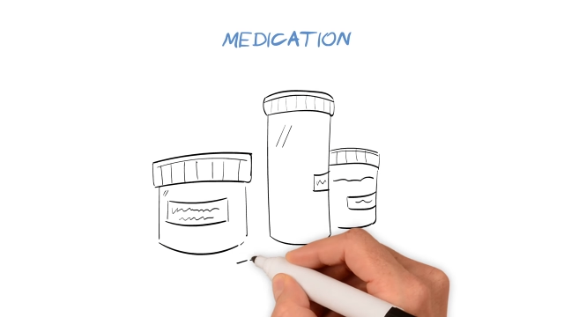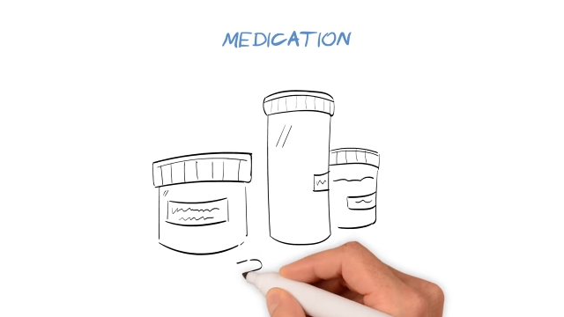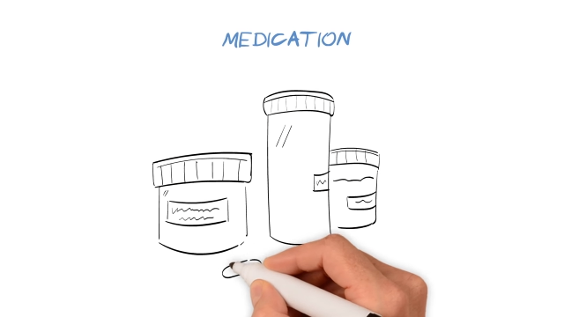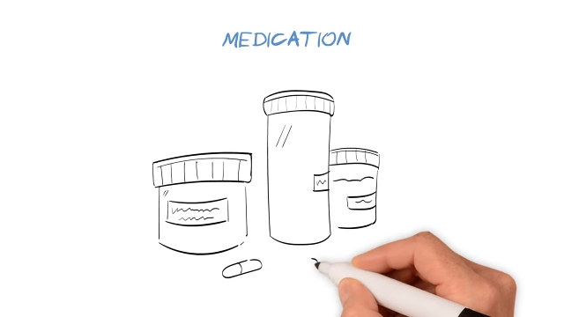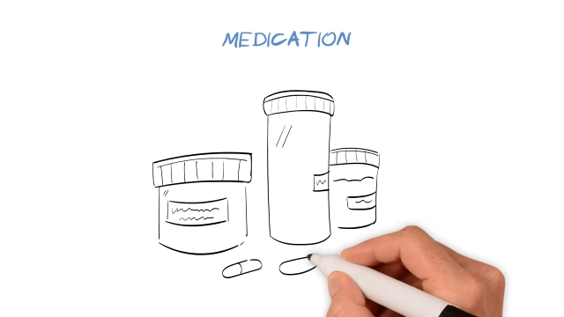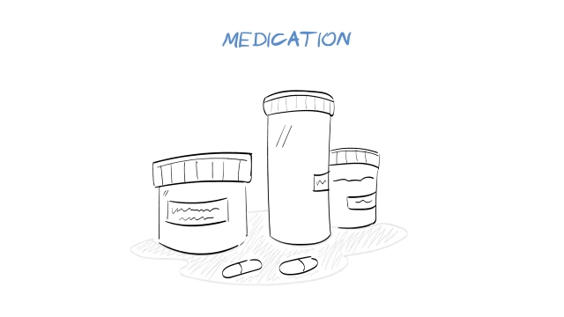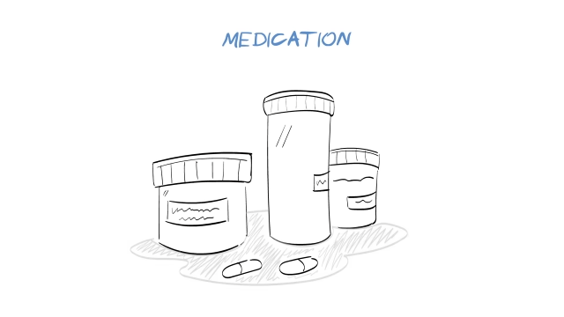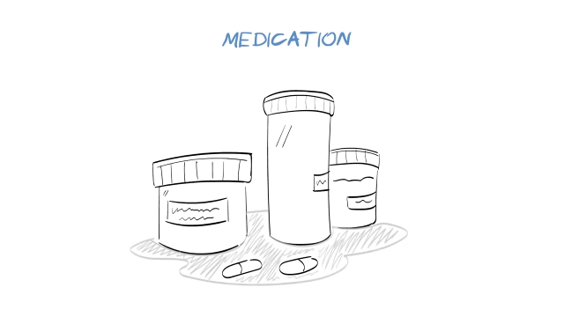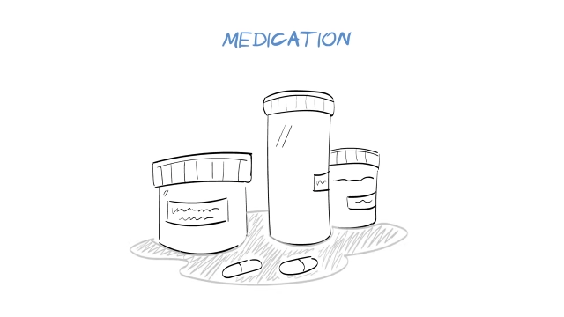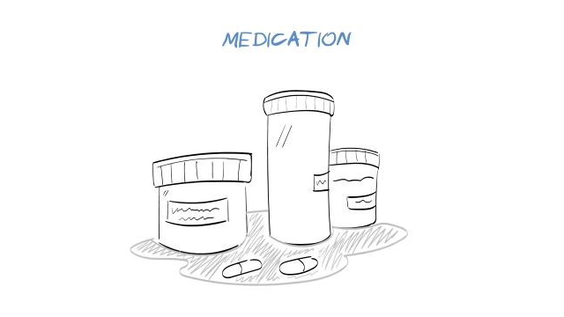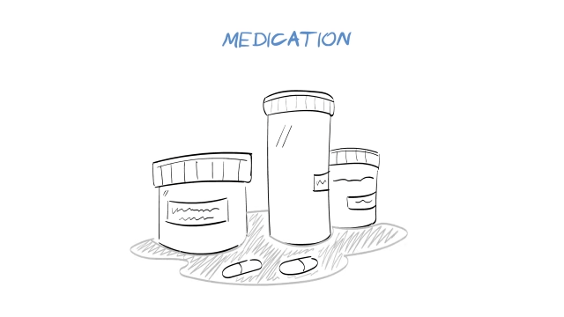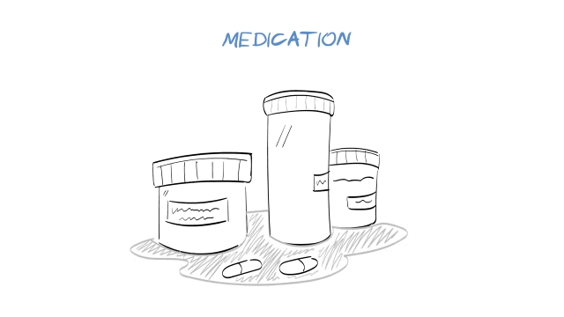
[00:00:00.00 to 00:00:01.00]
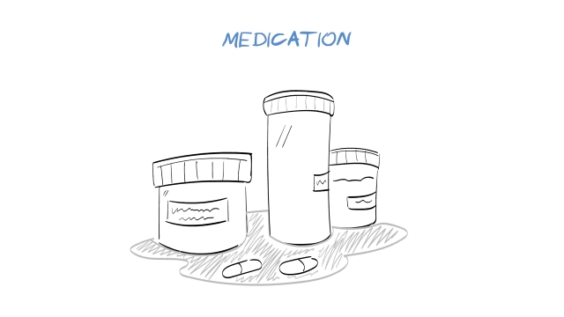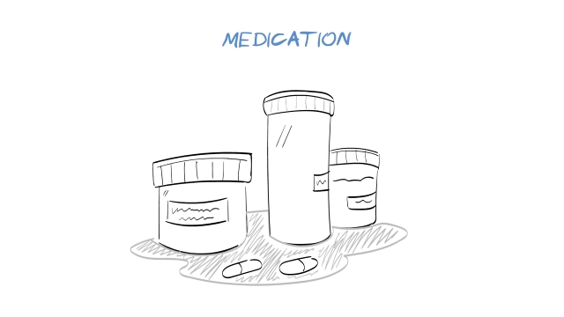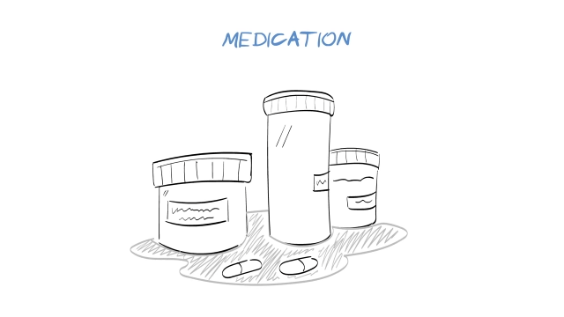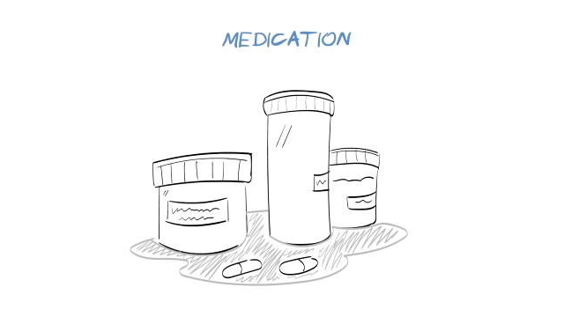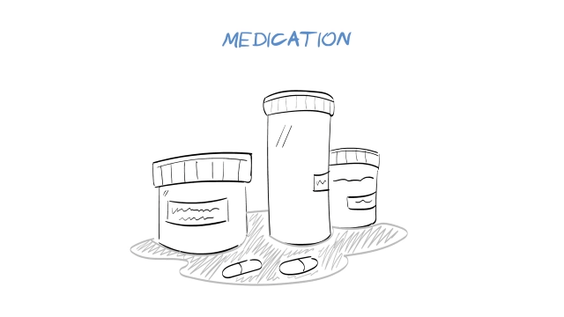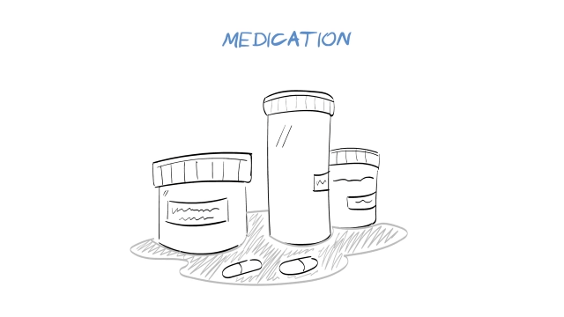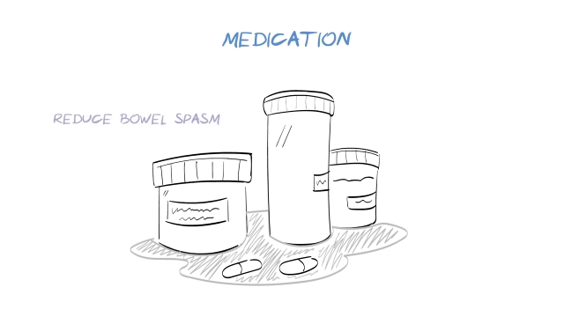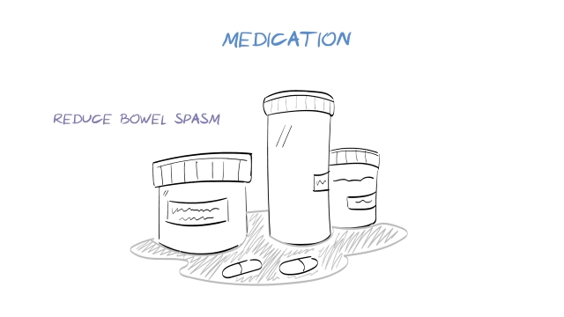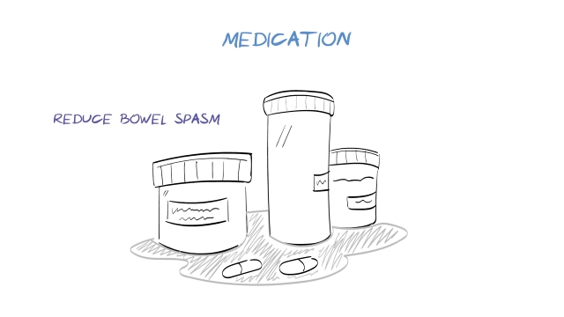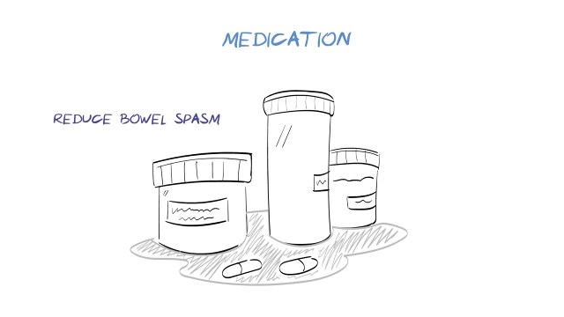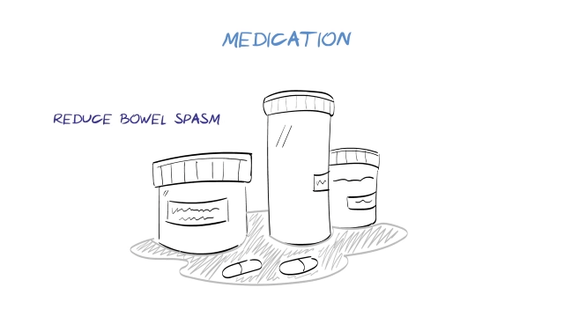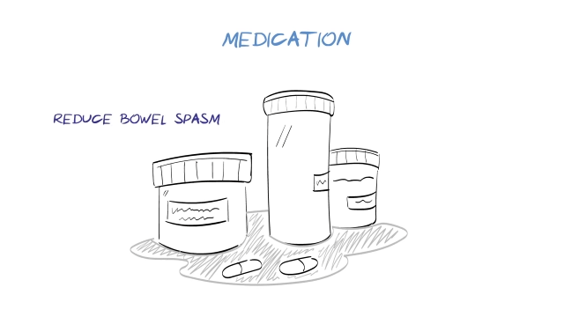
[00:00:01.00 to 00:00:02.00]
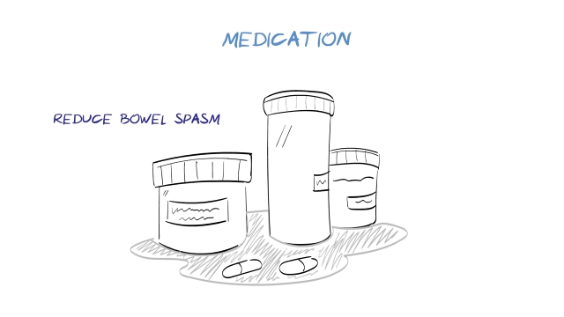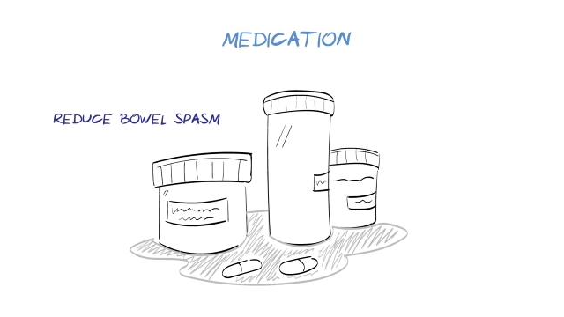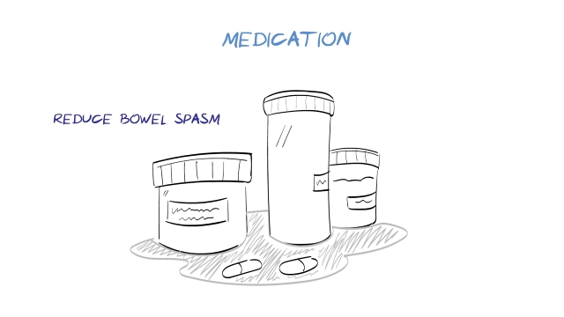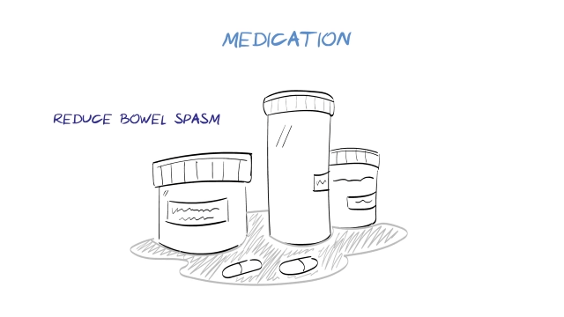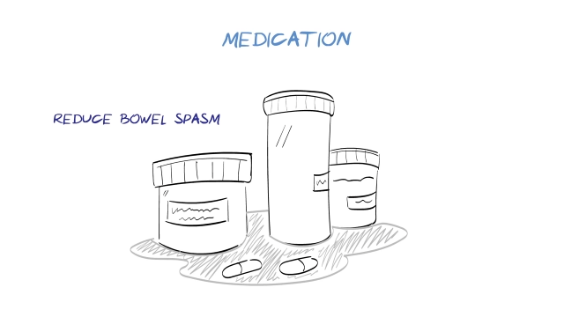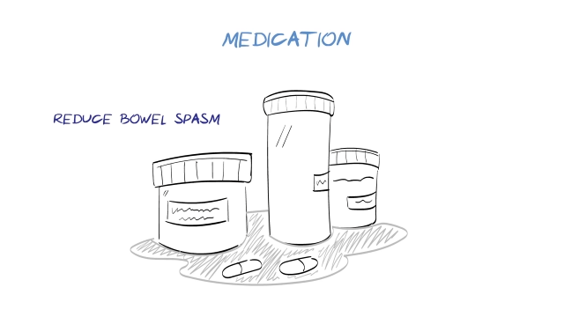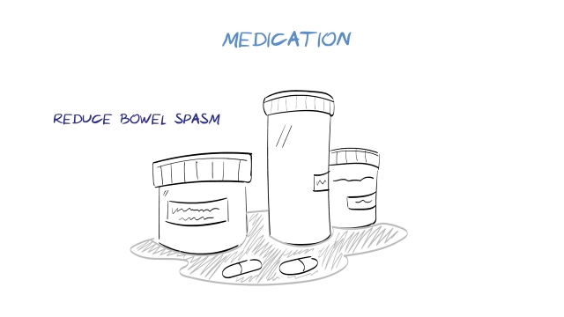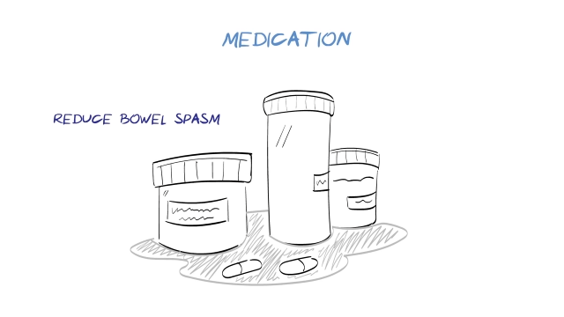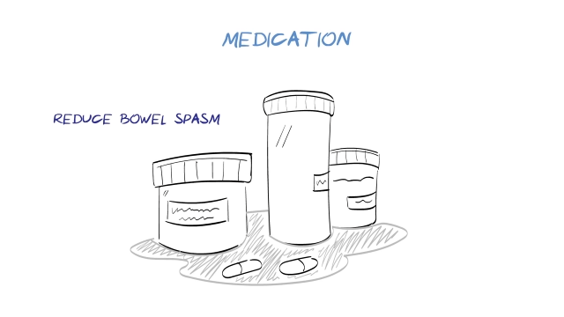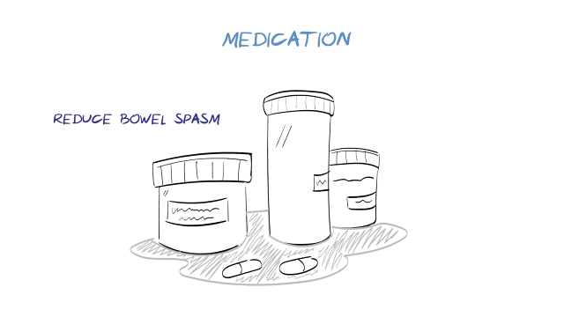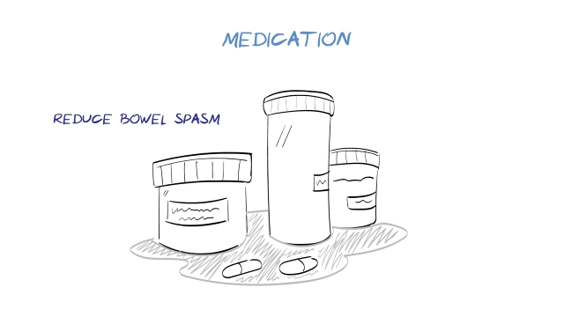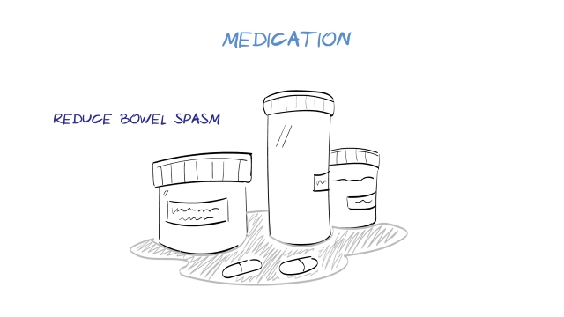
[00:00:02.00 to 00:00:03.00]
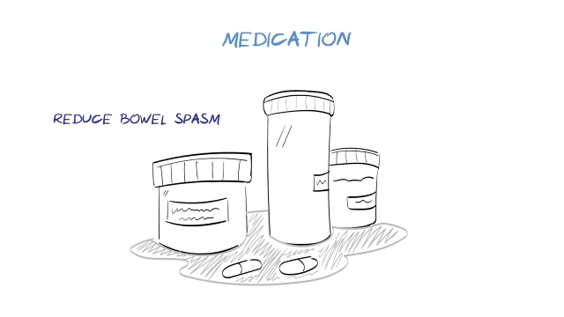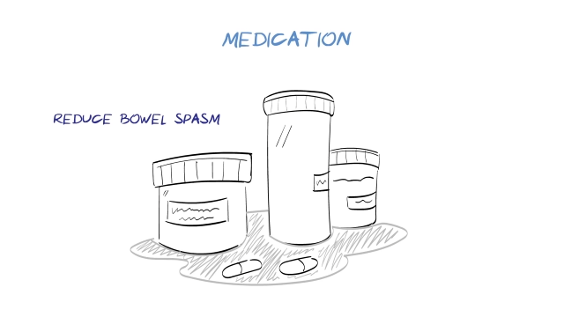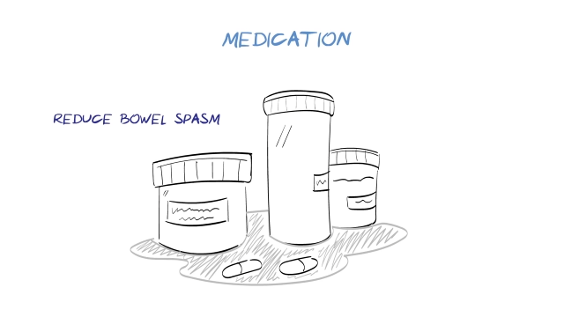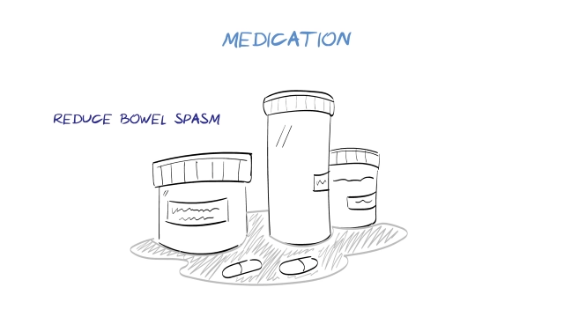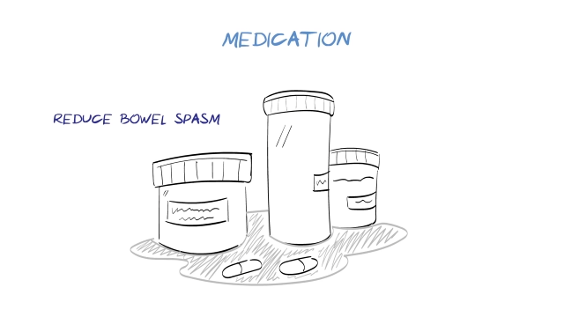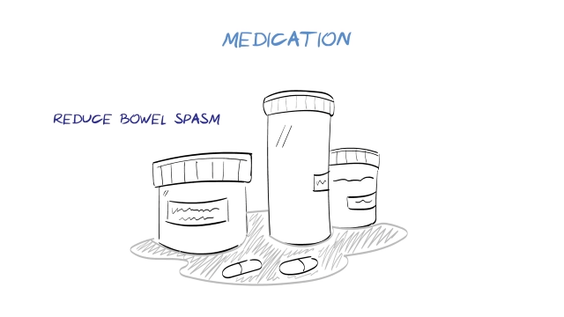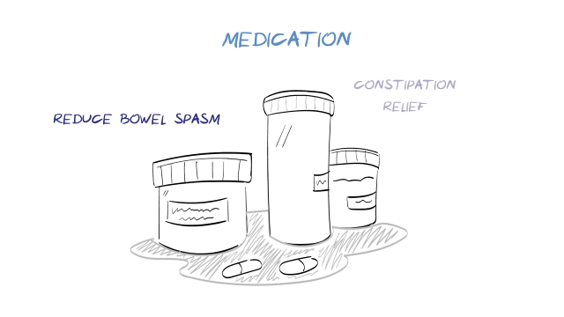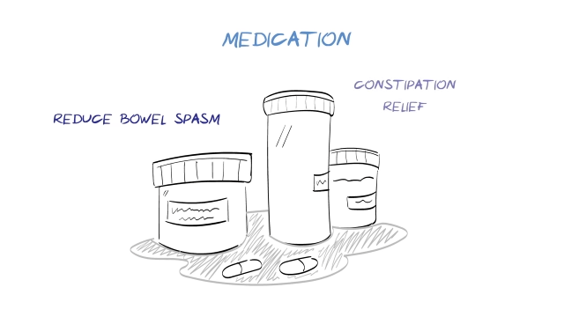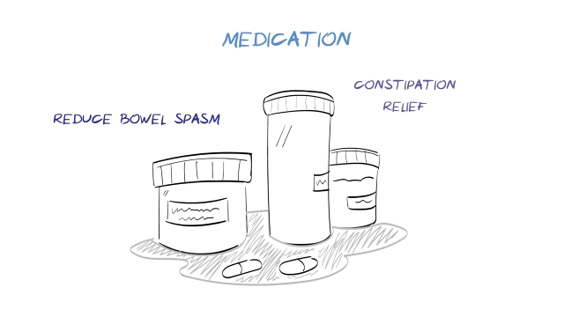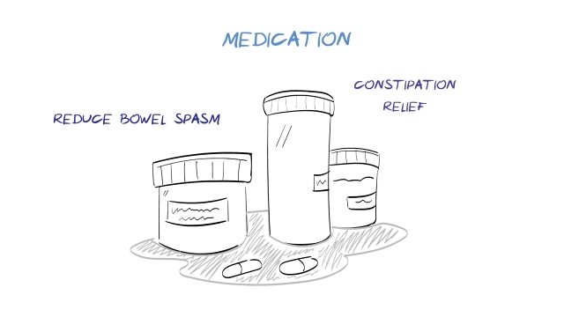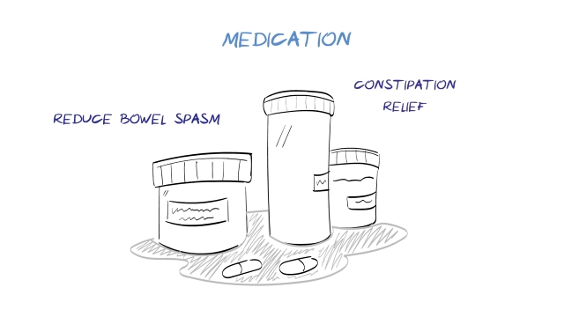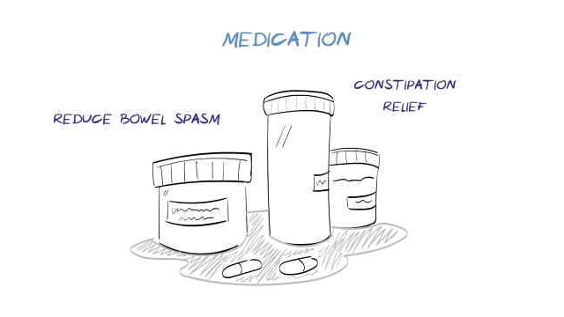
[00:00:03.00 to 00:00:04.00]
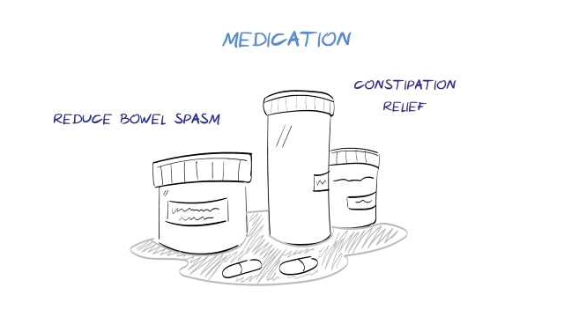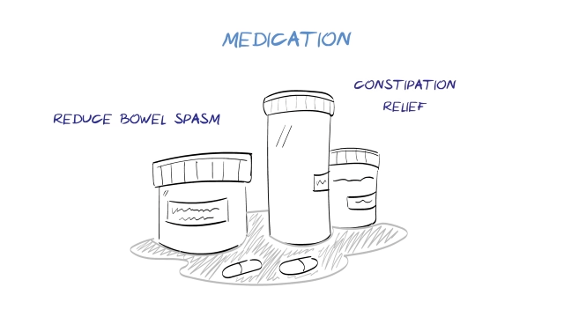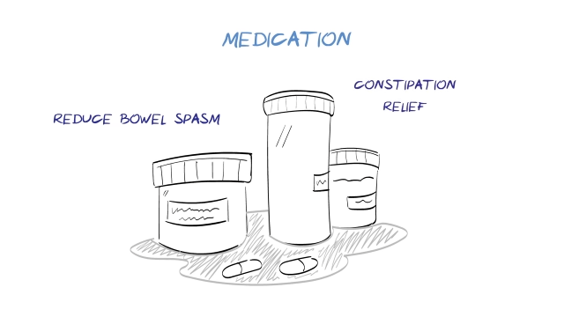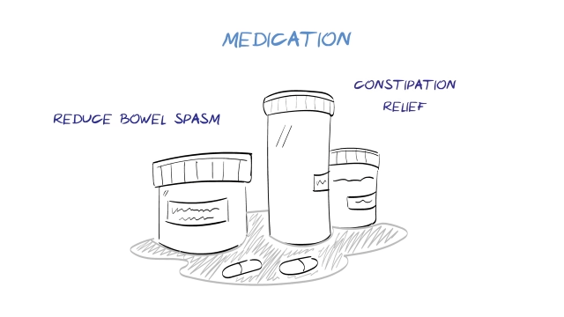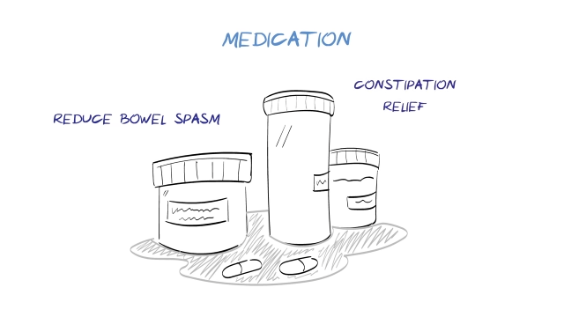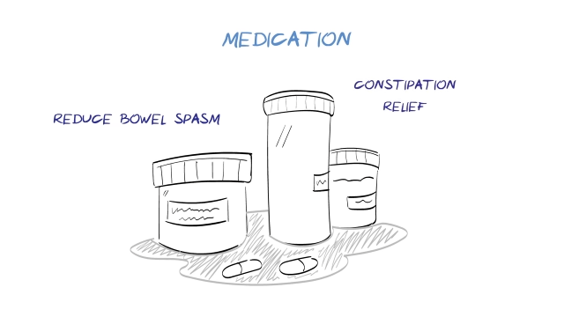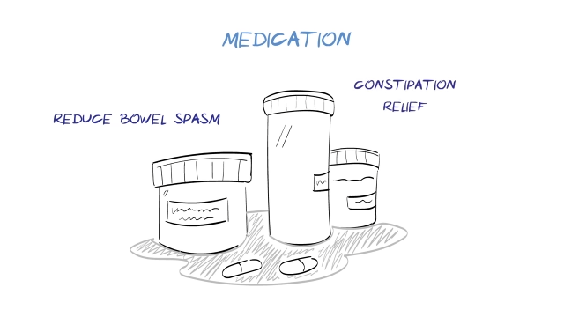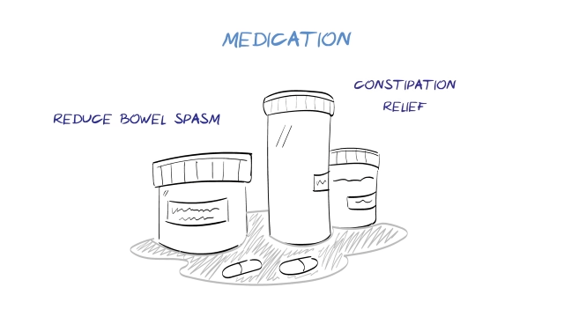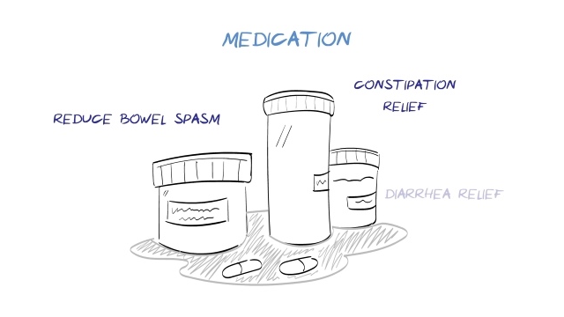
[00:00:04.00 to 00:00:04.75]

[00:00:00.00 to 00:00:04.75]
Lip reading: [unreadable: no face in view]